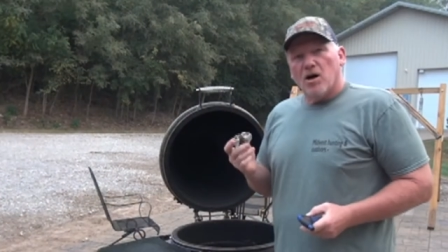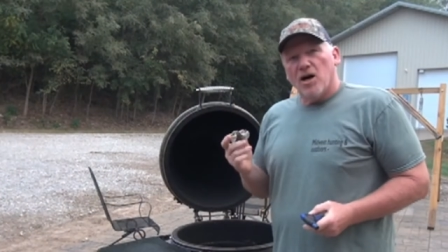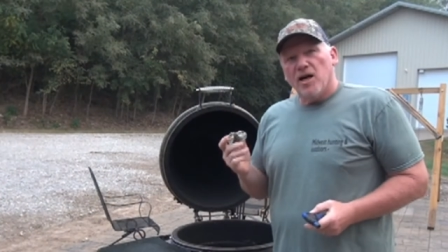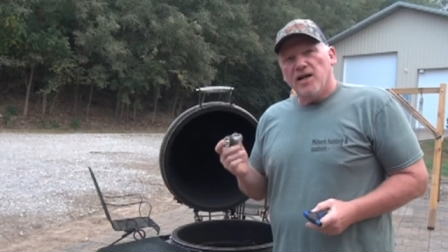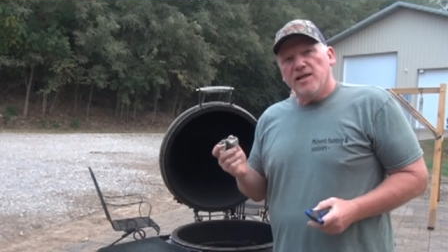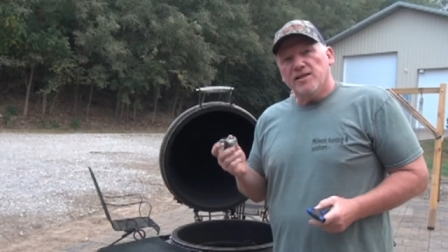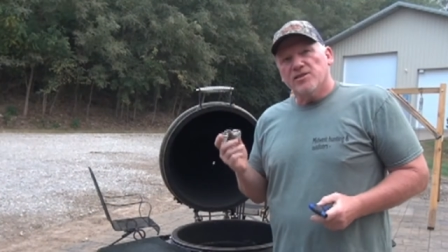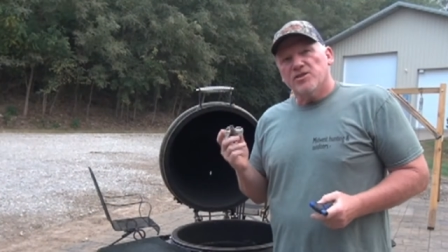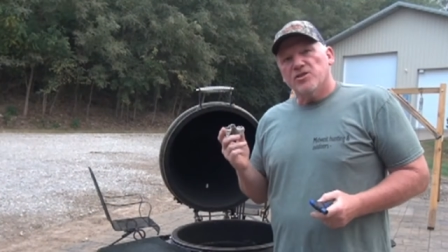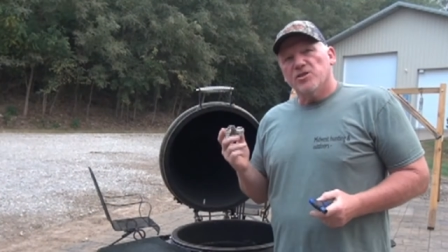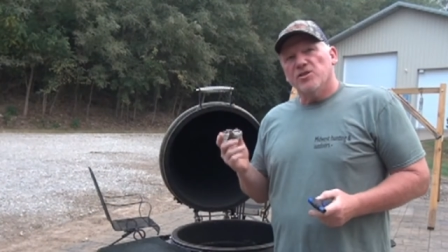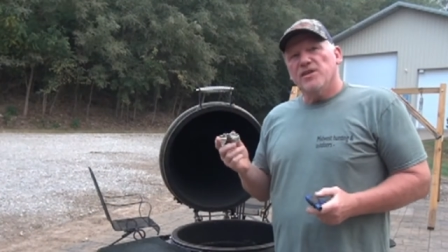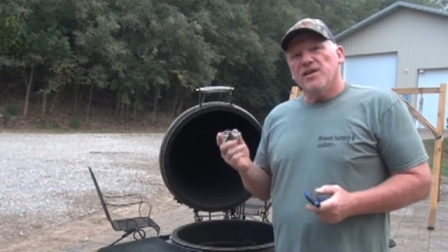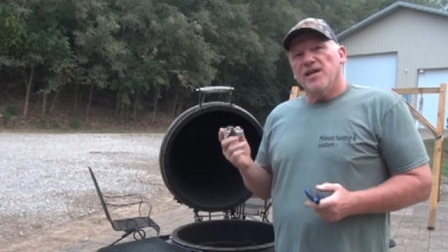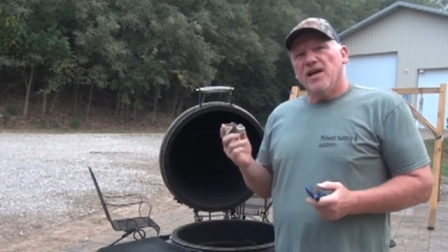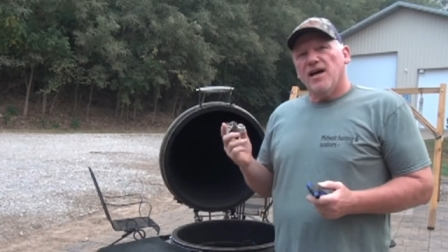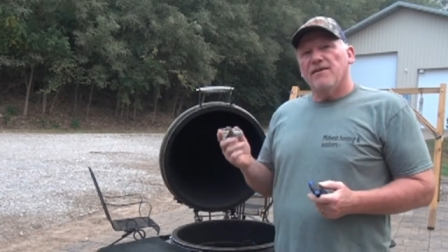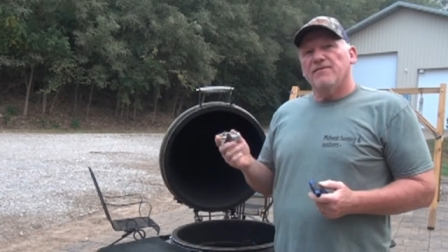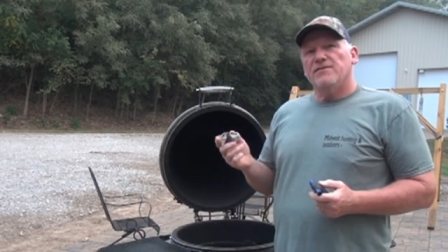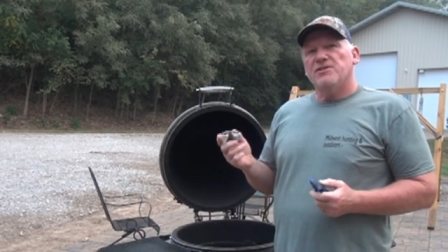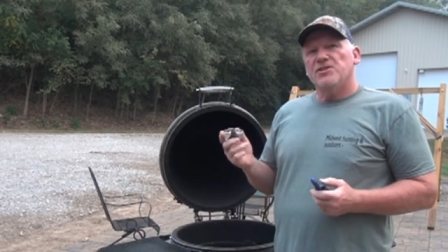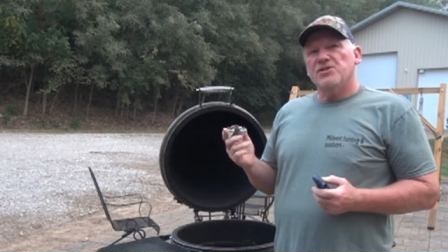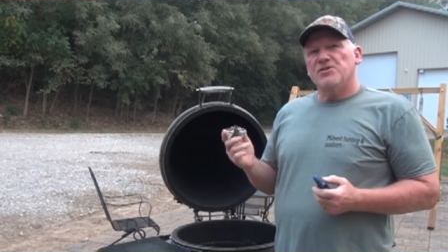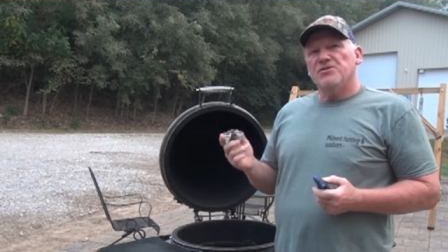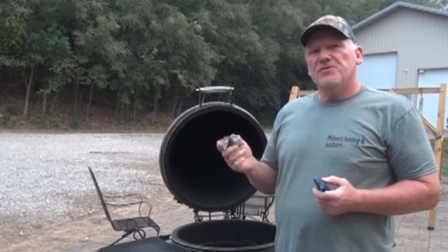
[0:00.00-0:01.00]
right, so yeah,
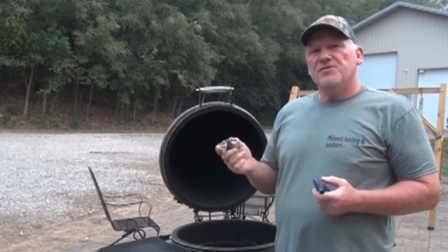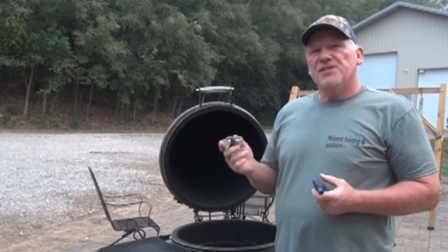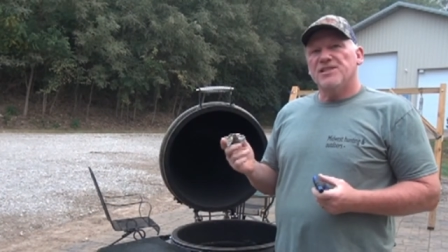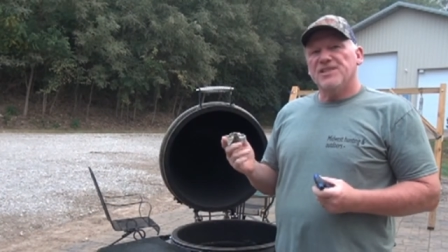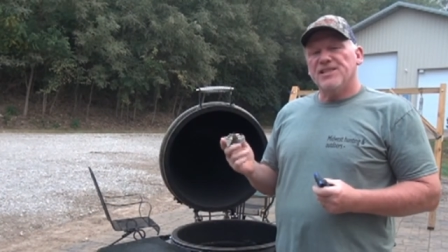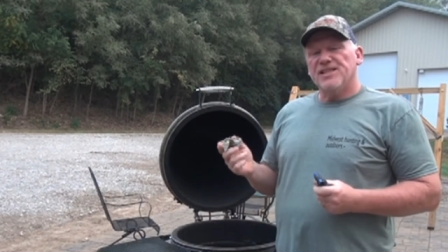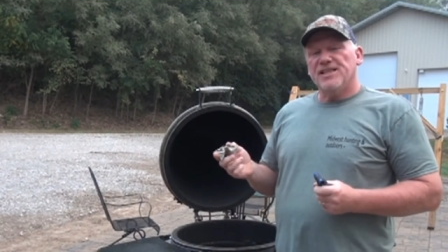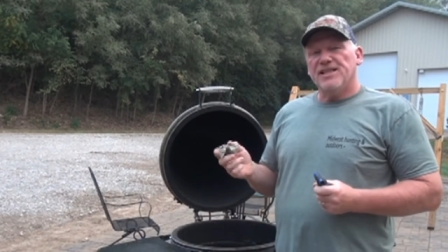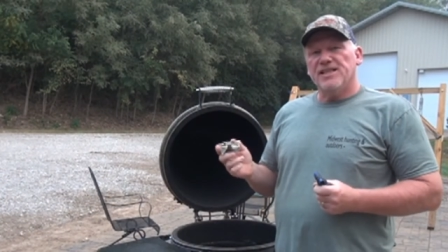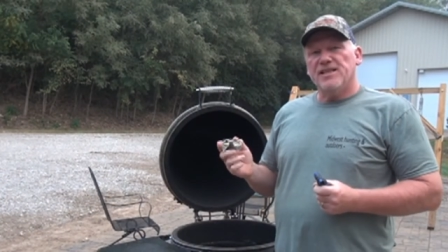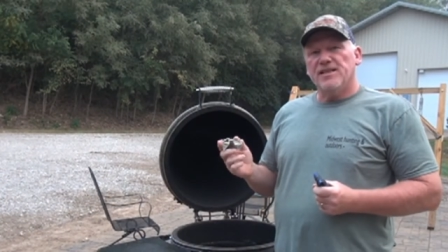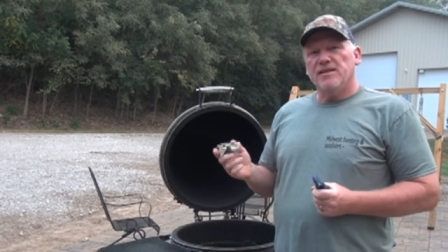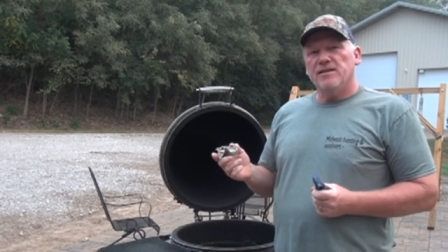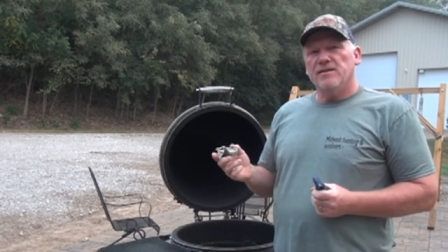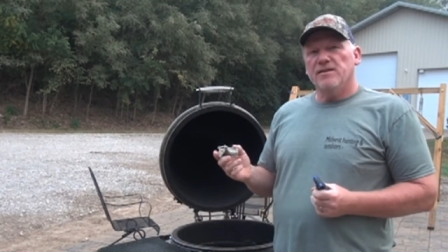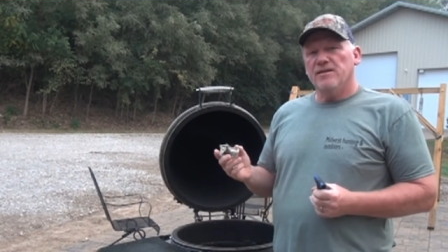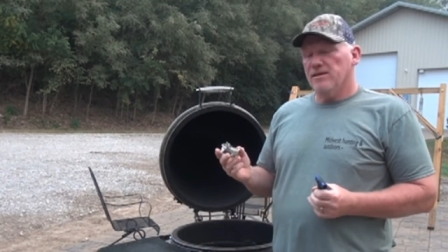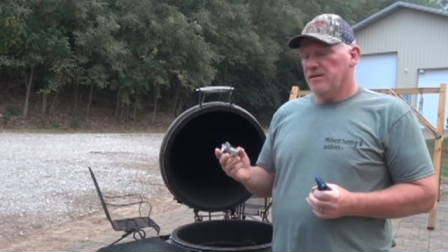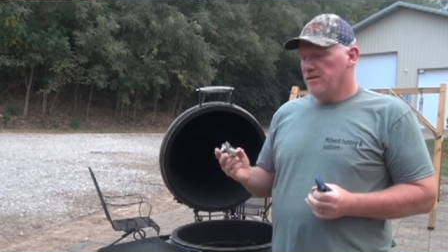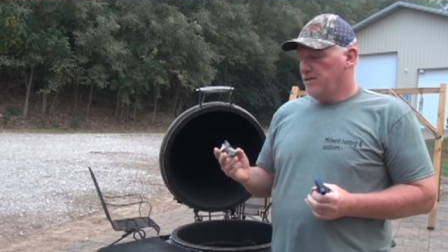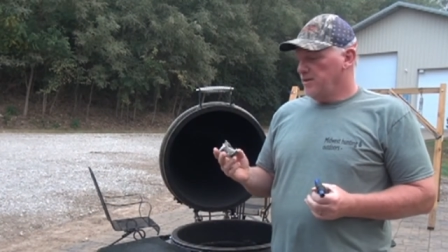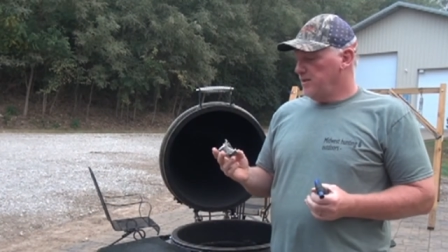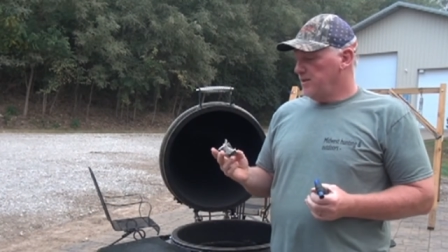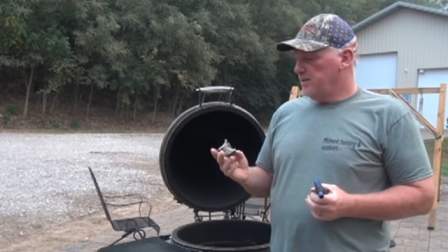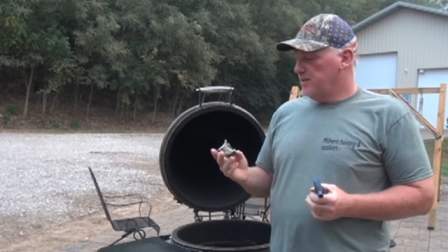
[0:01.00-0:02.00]
as you've seen,
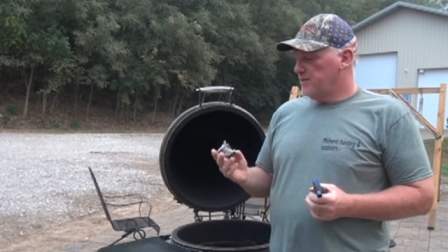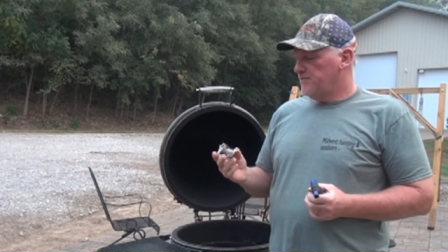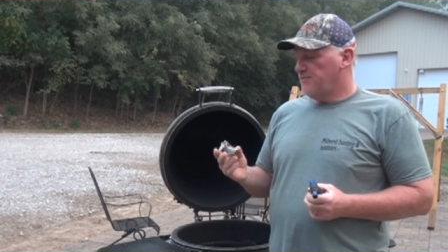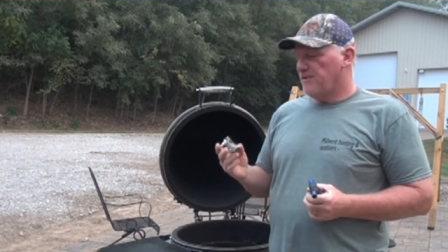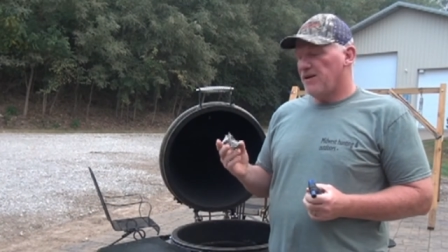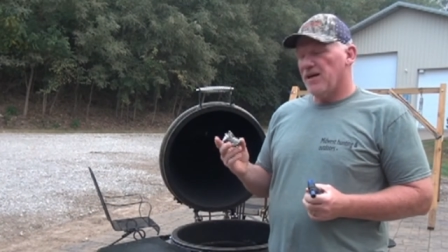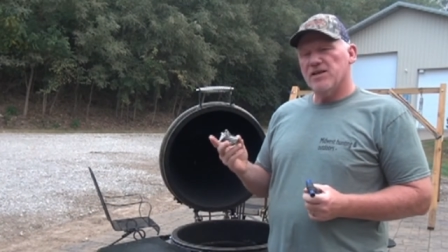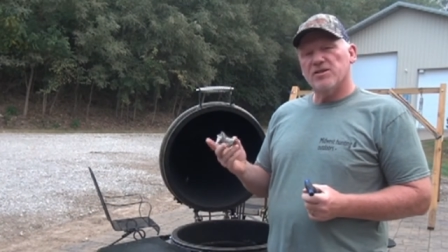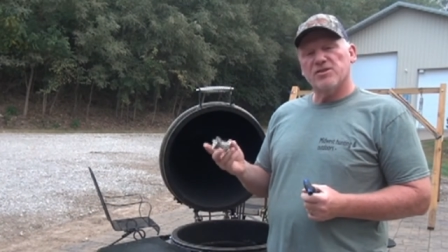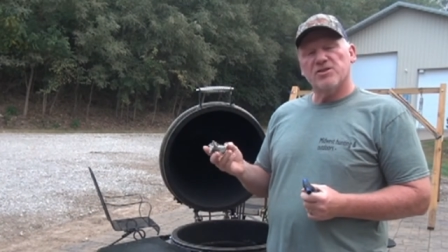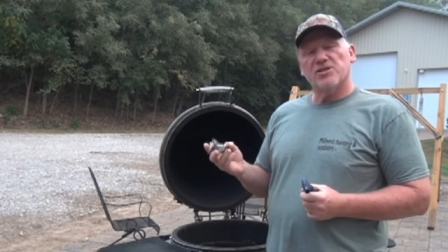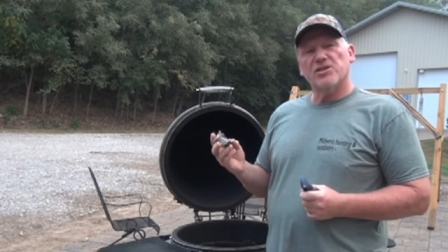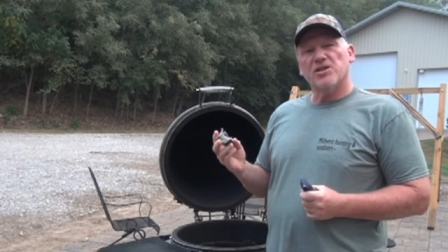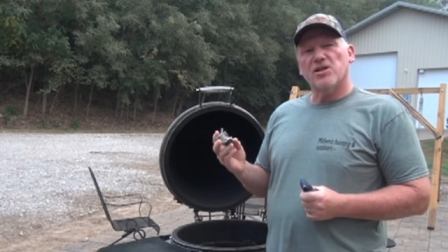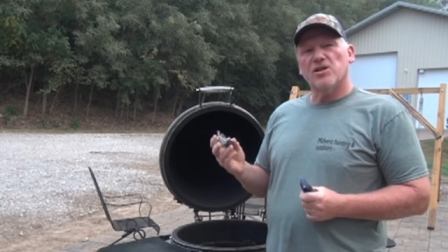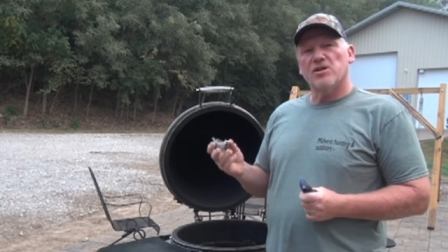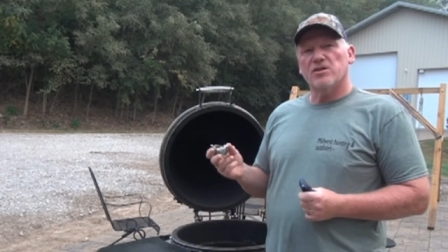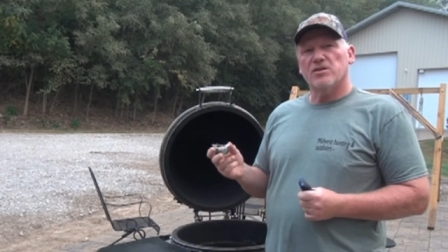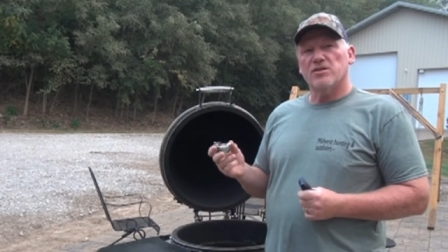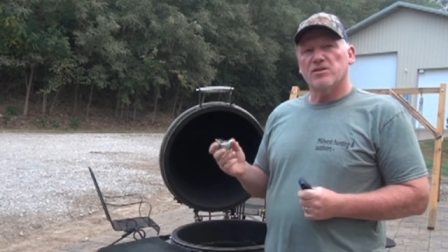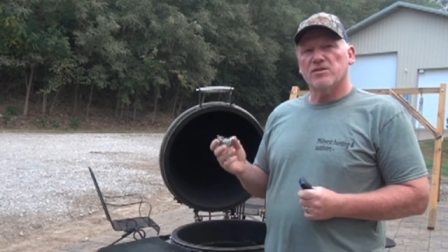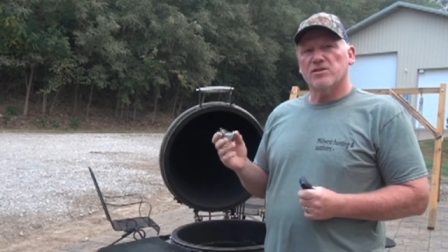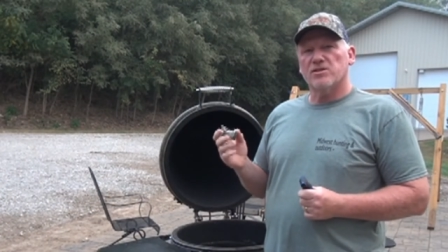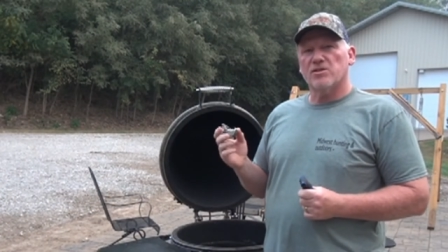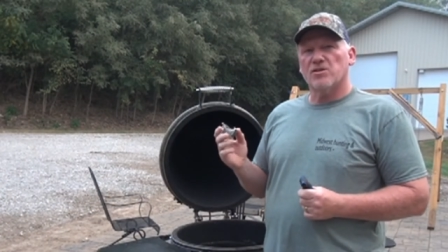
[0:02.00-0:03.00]
these fire
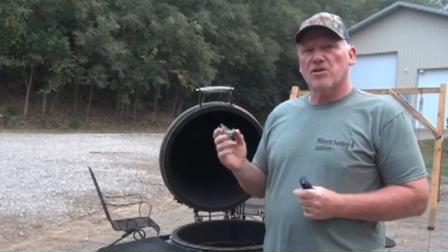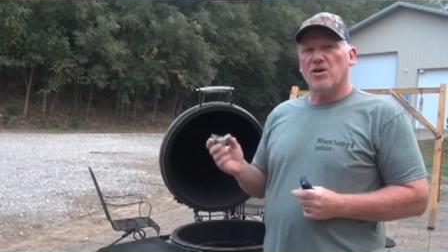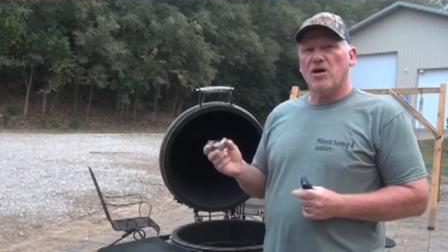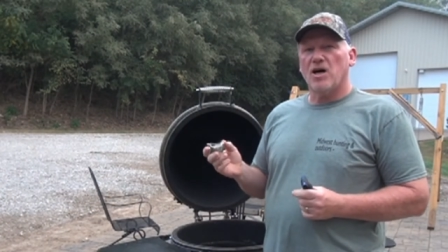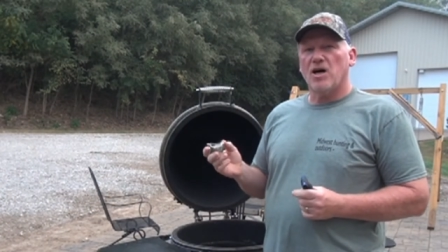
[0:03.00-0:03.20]
starters are